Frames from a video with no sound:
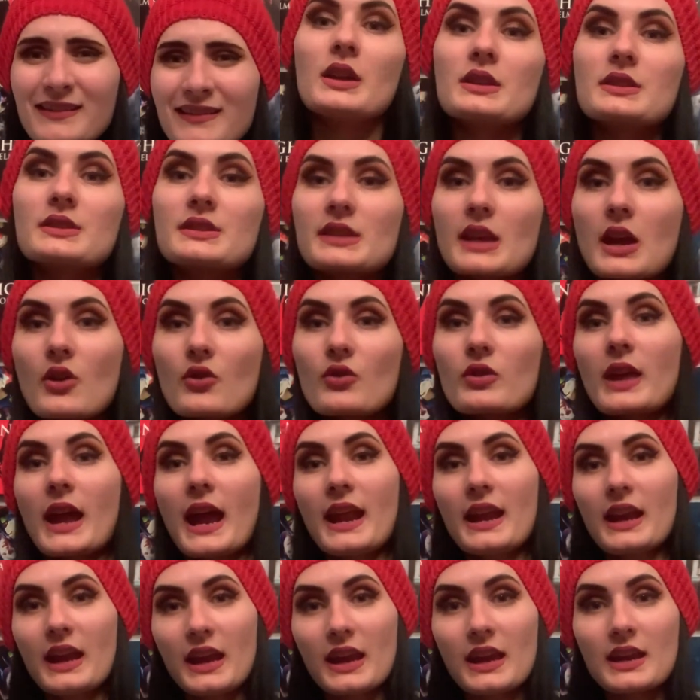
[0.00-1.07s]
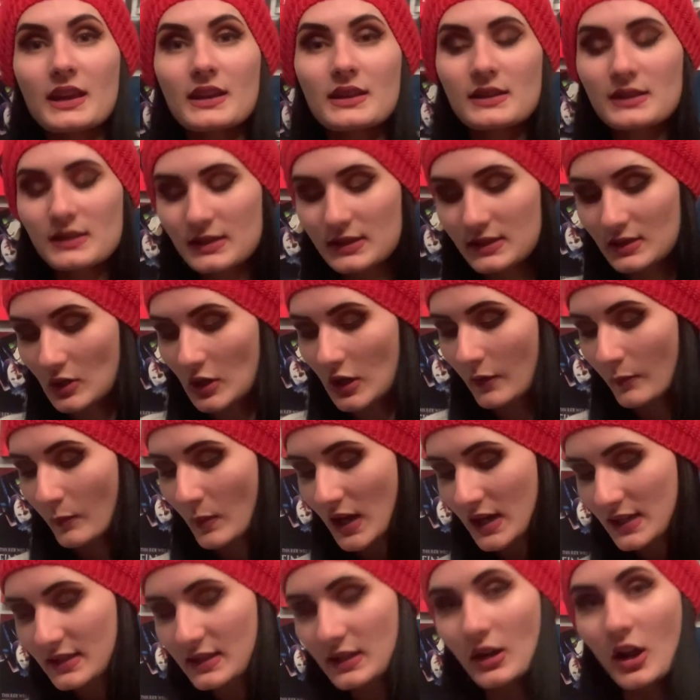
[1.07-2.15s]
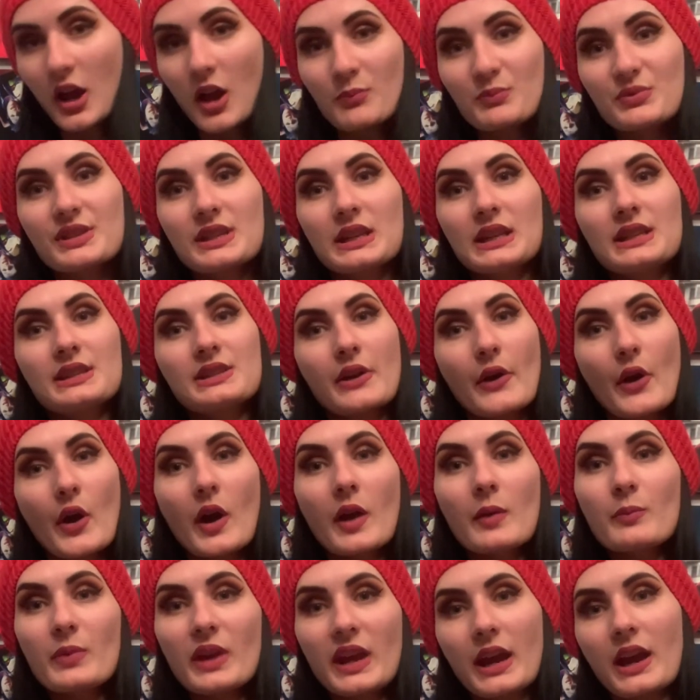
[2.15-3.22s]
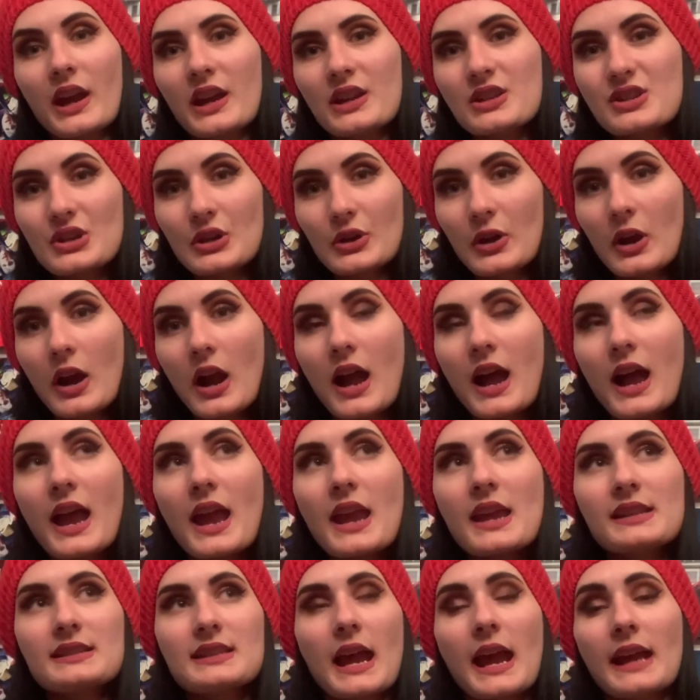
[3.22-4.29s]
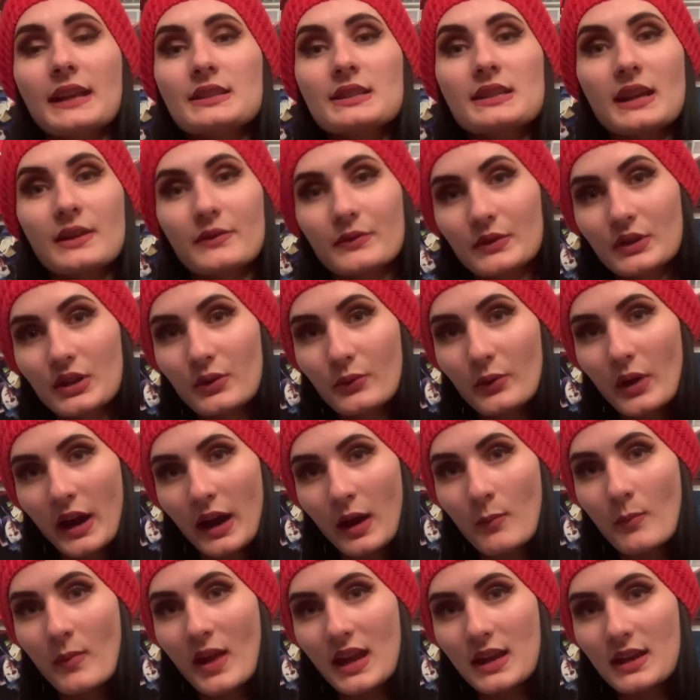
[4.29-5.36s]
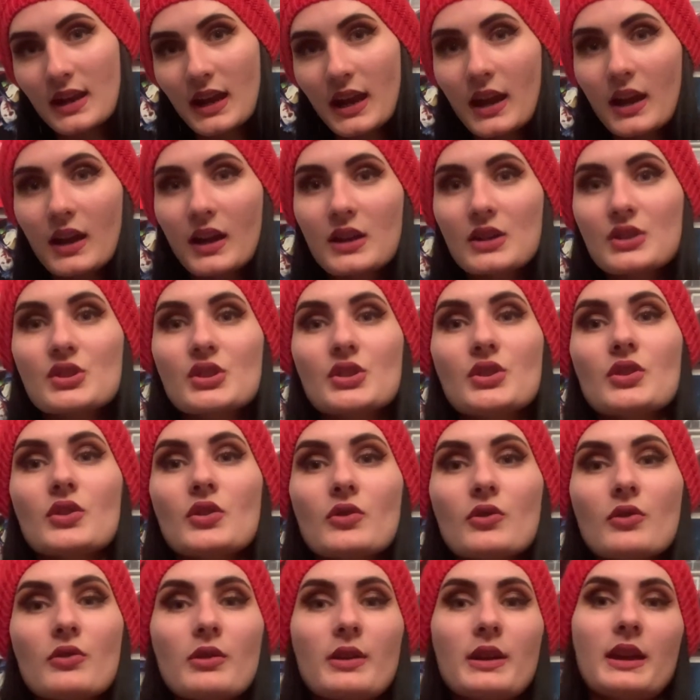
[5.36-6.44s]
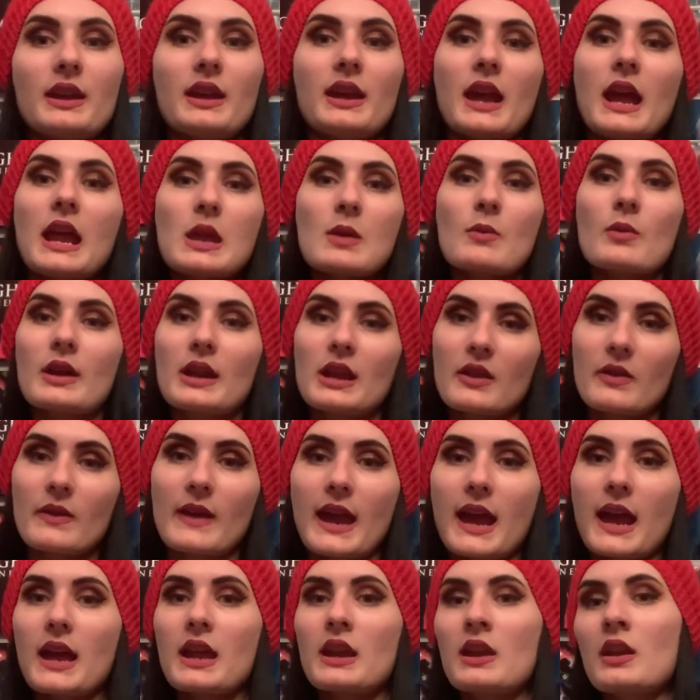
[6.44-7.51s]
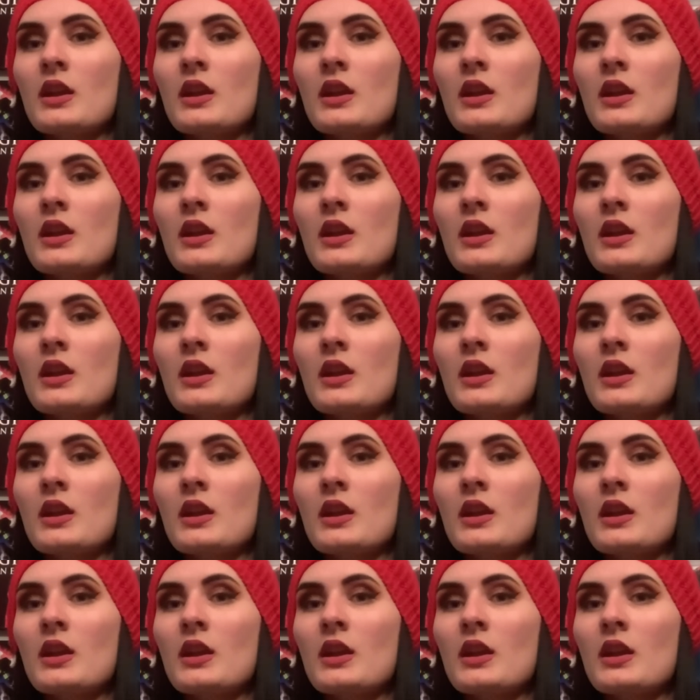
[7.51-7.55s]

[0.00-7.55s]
So that is sort of my synopsis on Behind Her Eyes. I definitely recommend it to anybody that